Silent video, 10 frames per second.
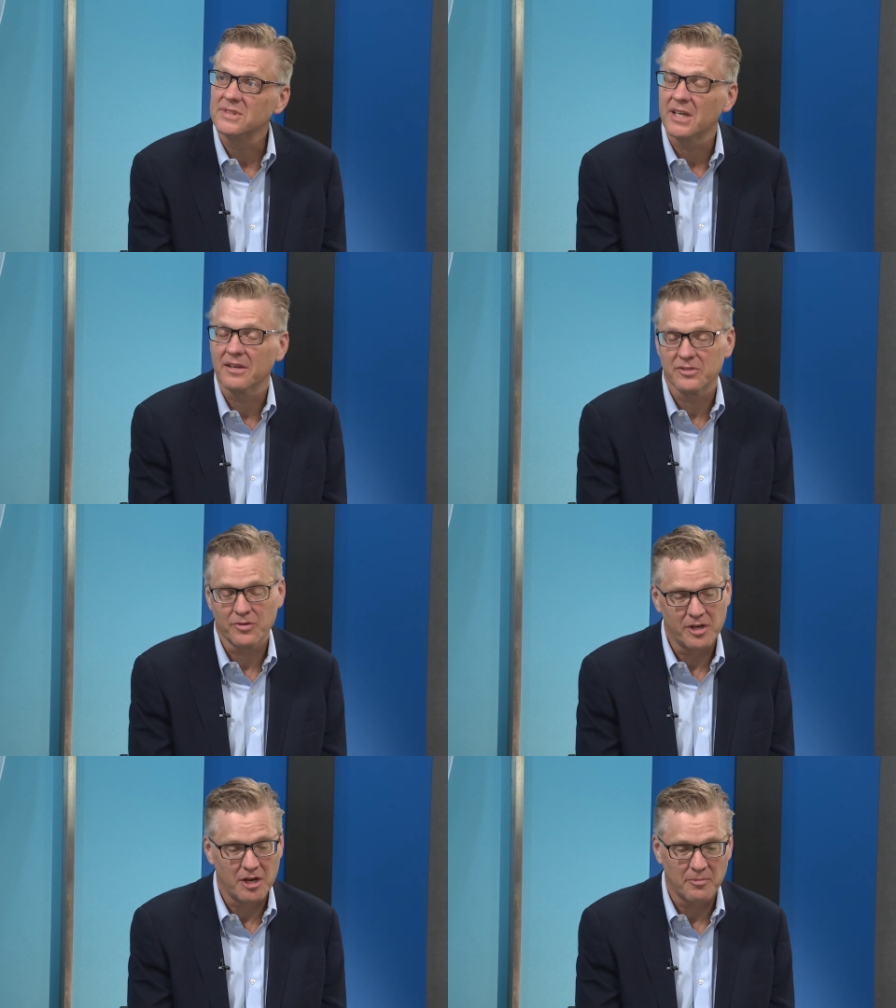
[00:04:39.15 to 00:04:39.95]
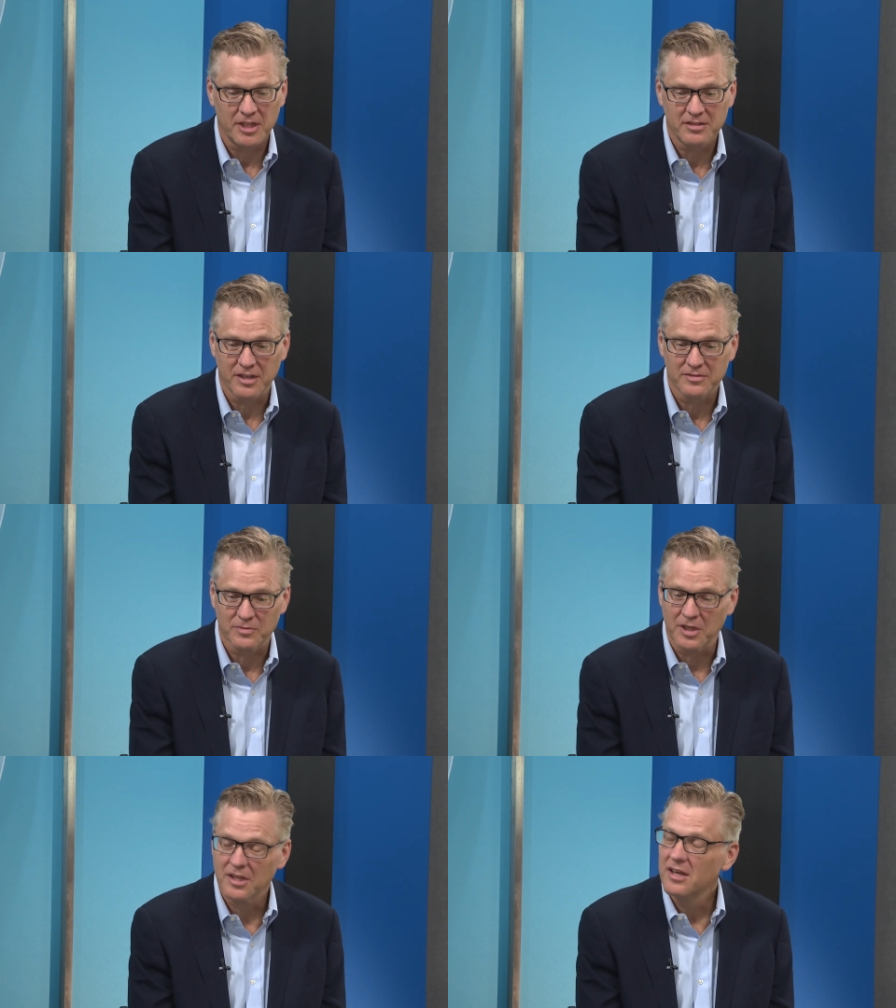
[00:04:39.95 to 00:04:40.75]
Yeah, no doubt about that.
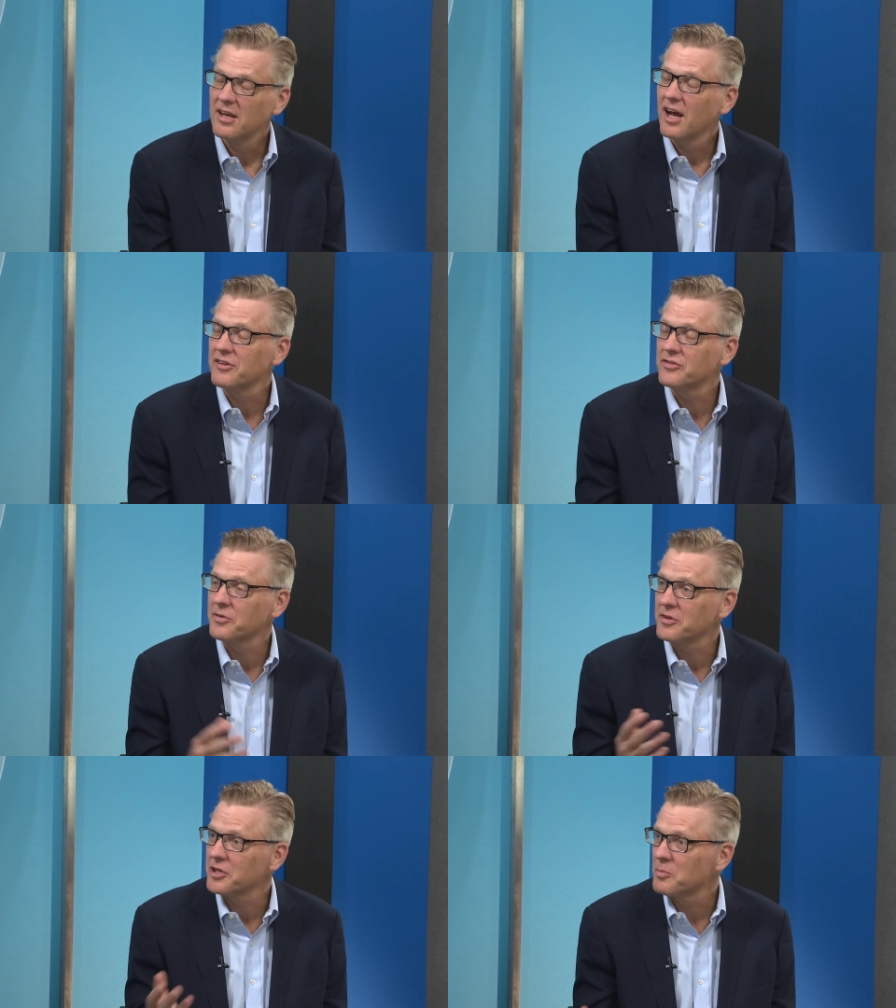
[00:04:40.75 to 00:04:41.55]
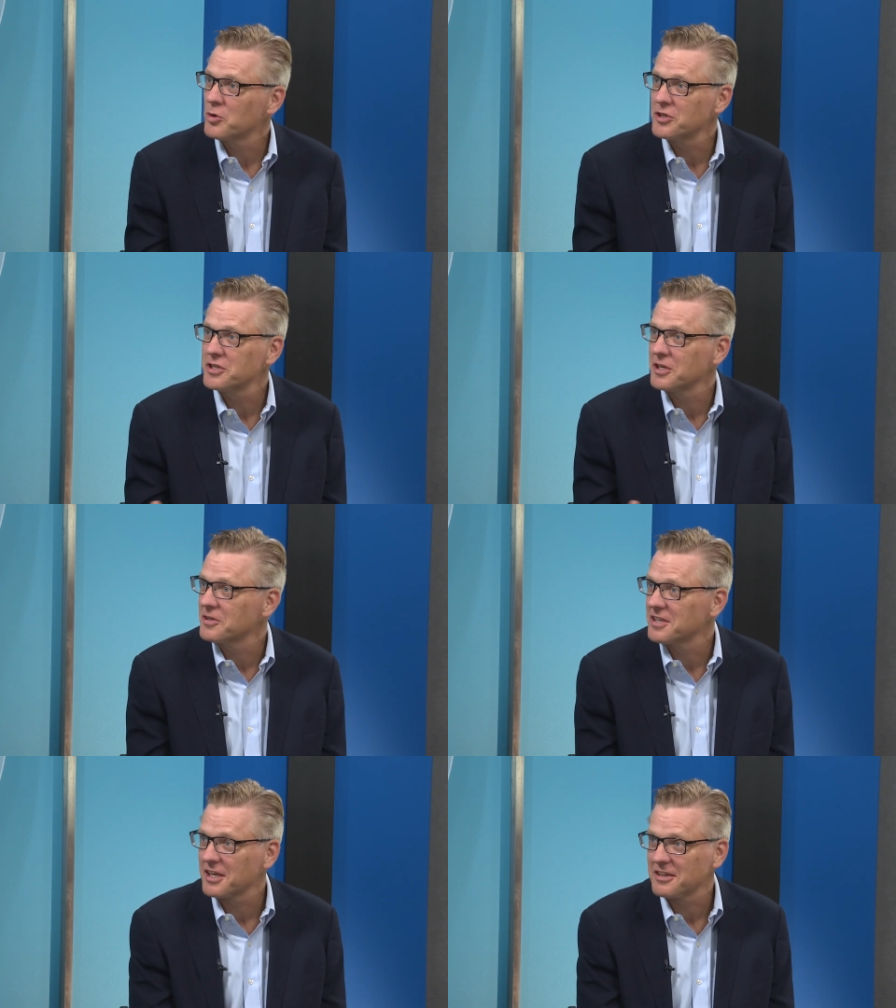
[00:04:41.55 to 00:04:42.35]
Well, I certainly appreciate you
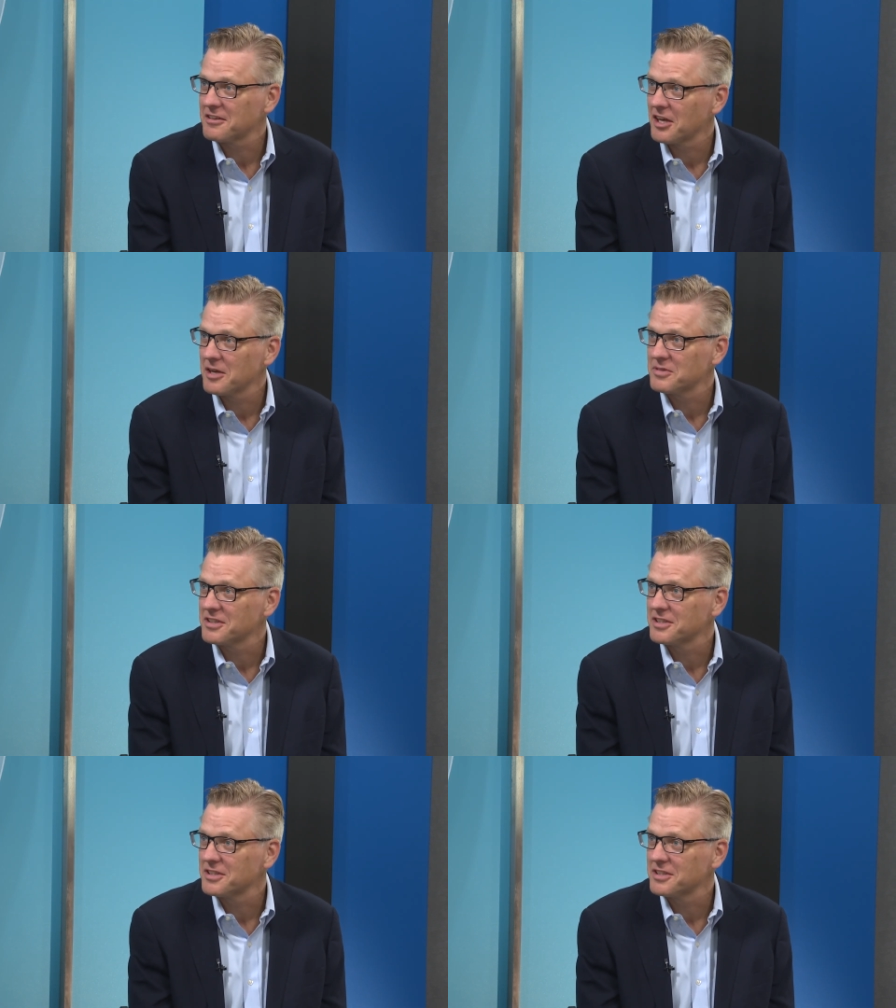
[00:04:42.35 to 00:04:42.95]
taking the time to